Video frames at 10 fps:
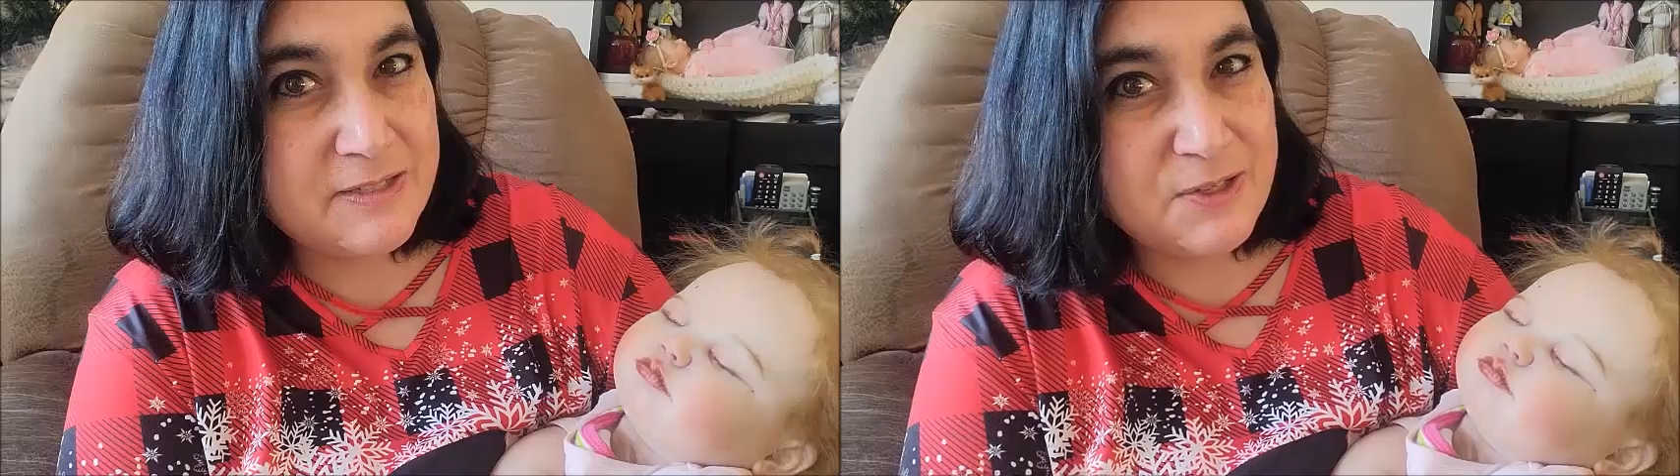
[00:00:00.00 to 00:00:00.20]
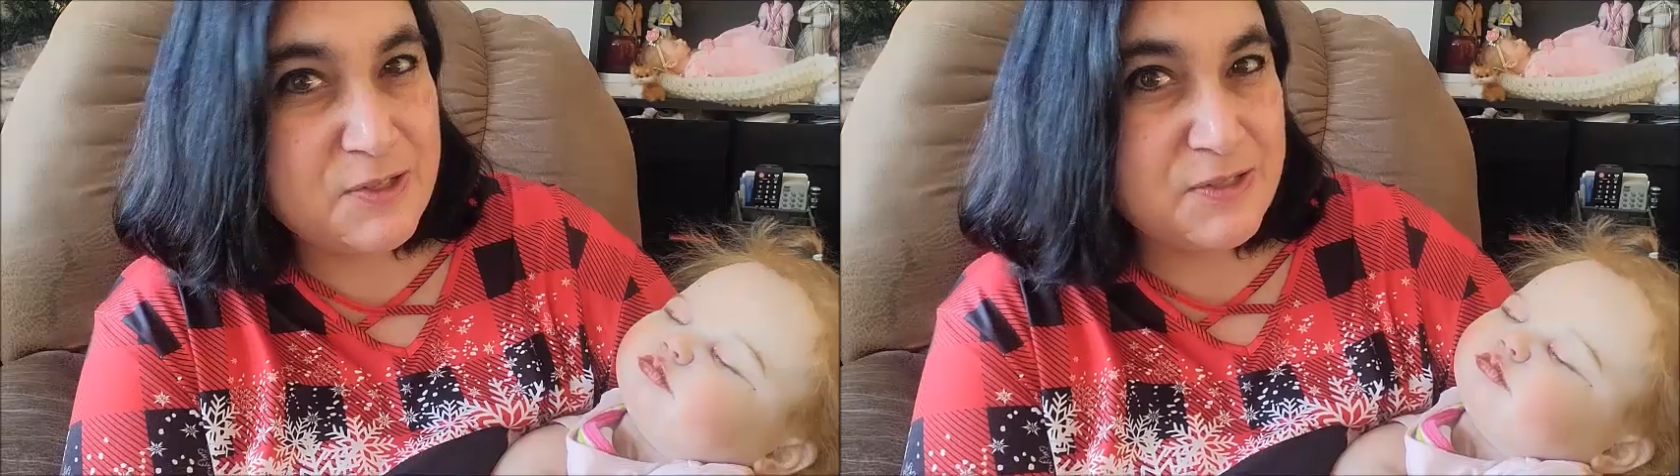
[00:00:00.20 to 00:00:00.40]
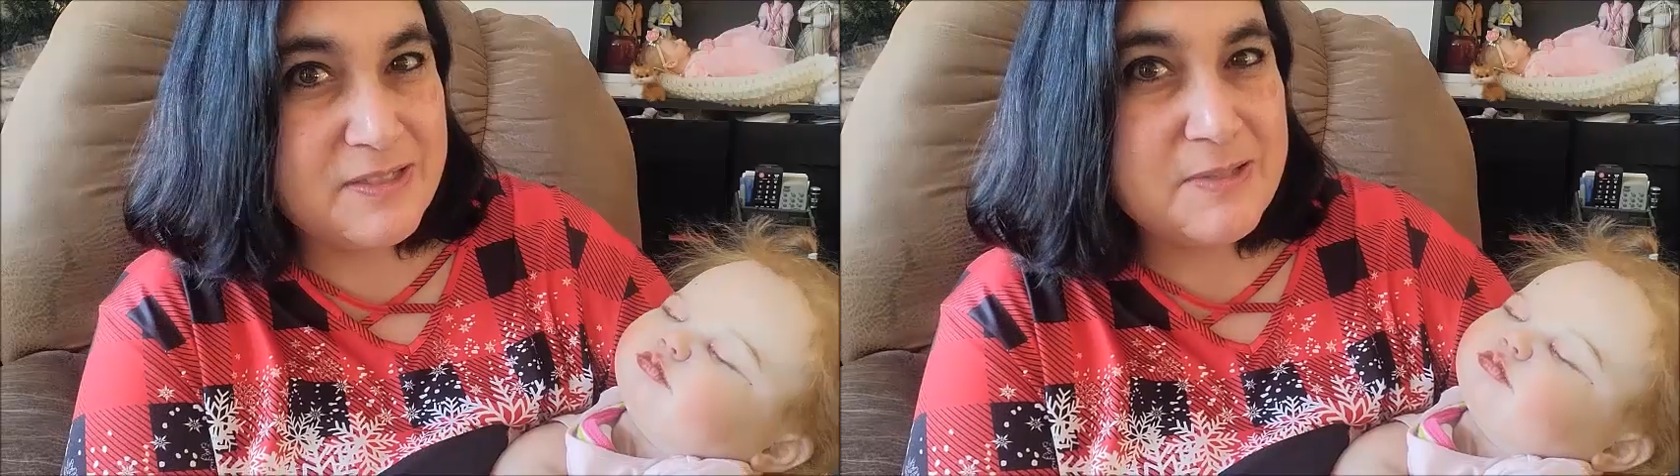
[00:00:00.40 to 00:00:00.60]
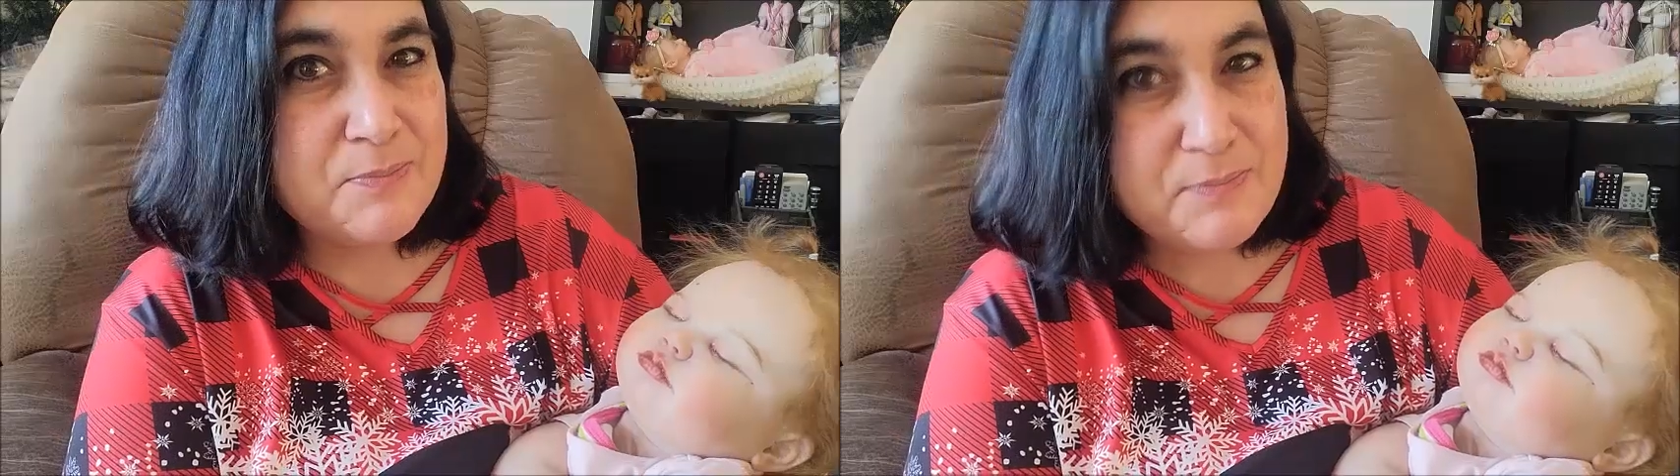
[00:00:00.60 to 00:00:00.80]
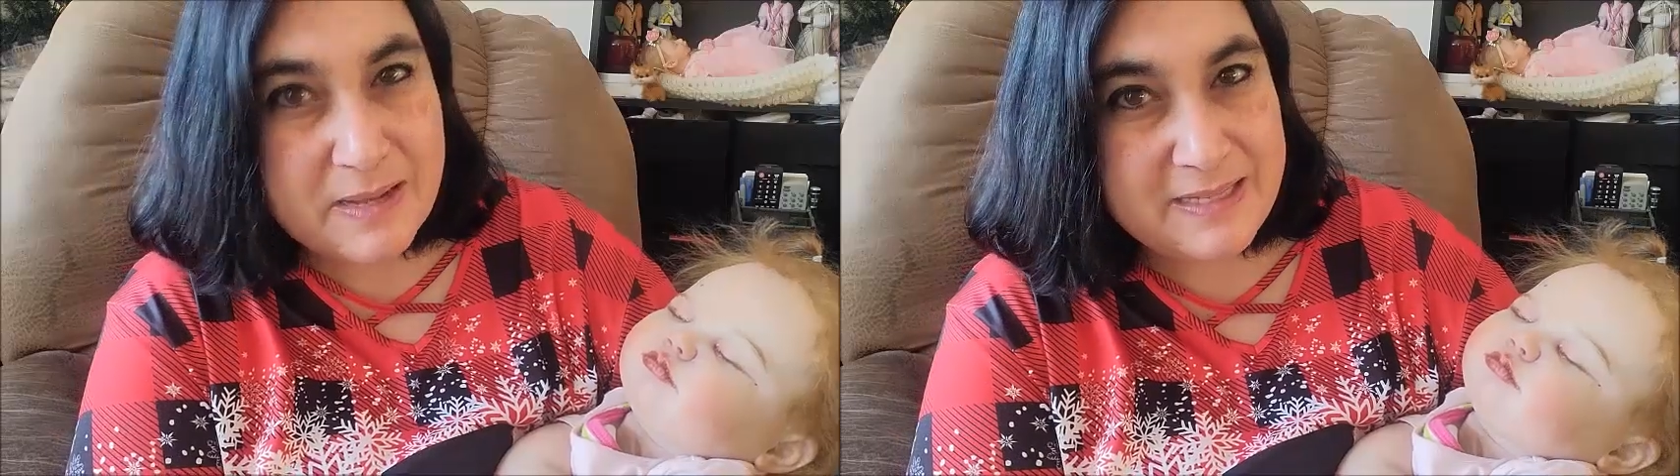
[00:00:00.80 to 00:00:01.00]
to earn
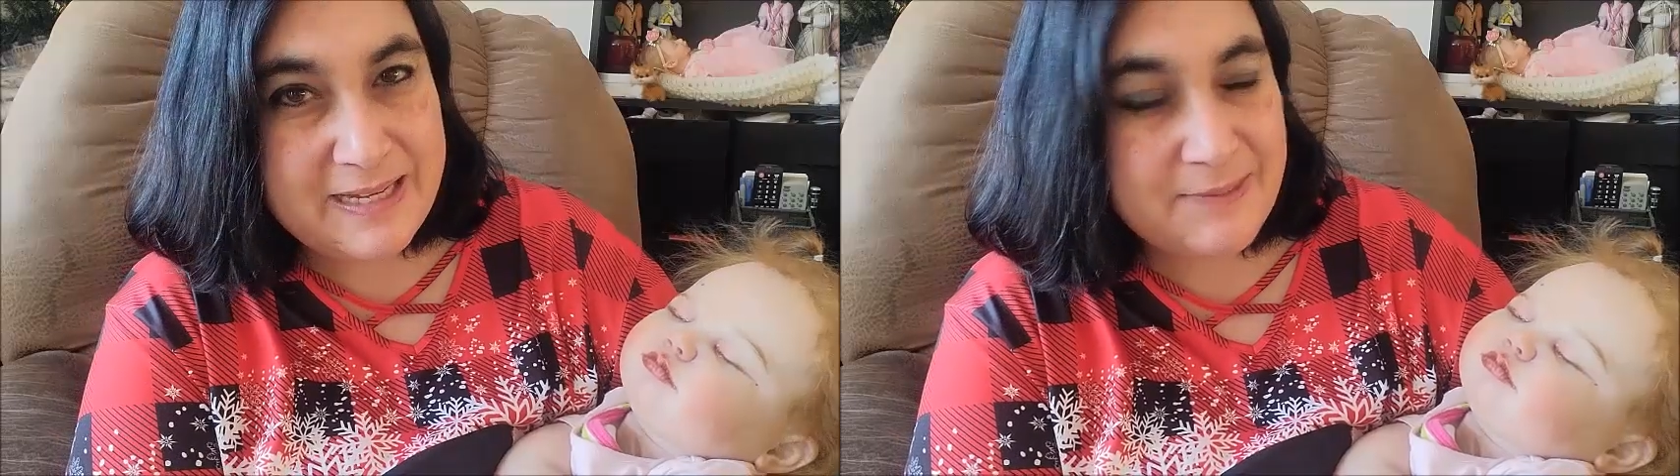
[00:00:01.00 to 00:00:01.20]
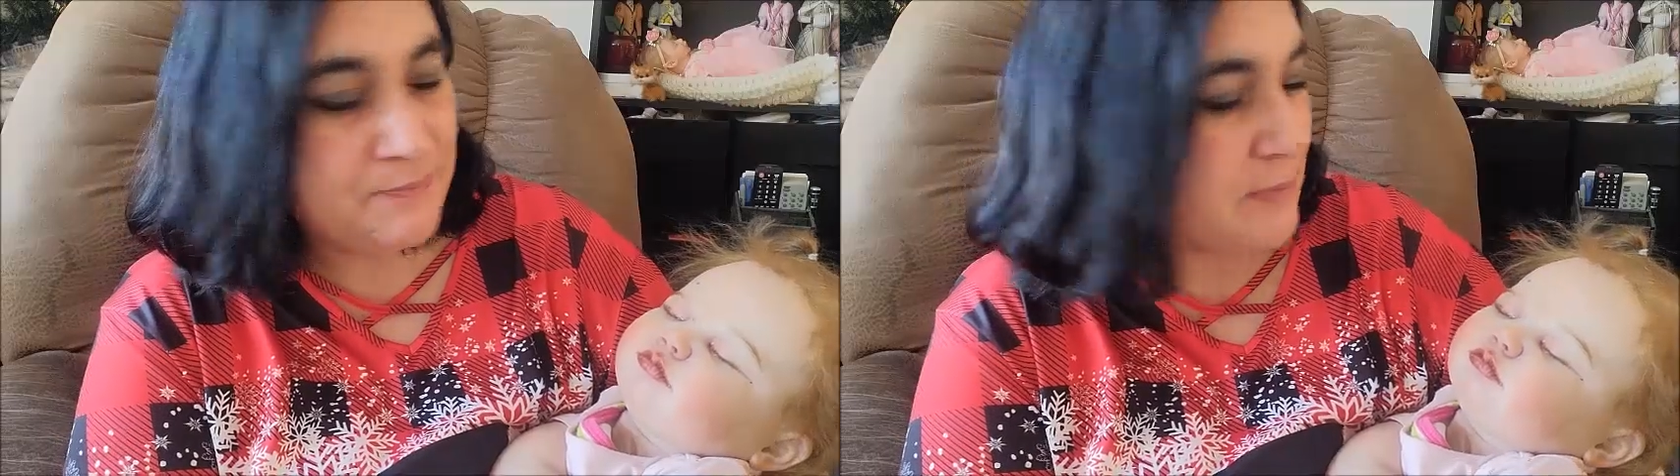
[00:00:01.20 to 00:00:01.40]
some money.